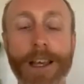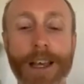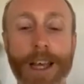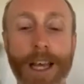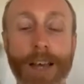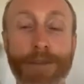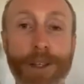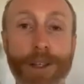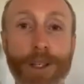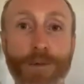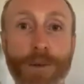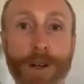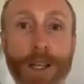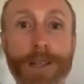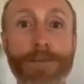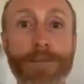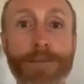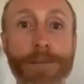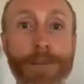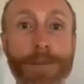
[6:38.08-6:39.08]
If it's
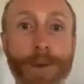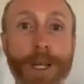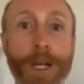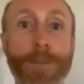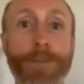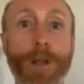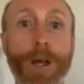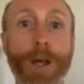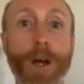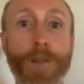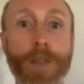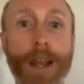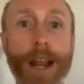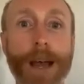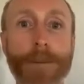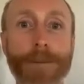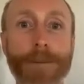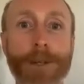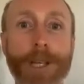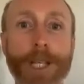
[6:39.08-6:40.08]
really going to blow that
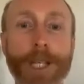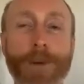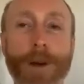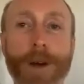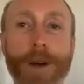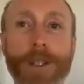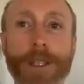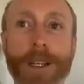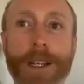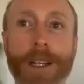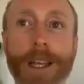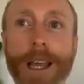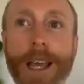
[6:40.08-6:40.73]
up and expose it,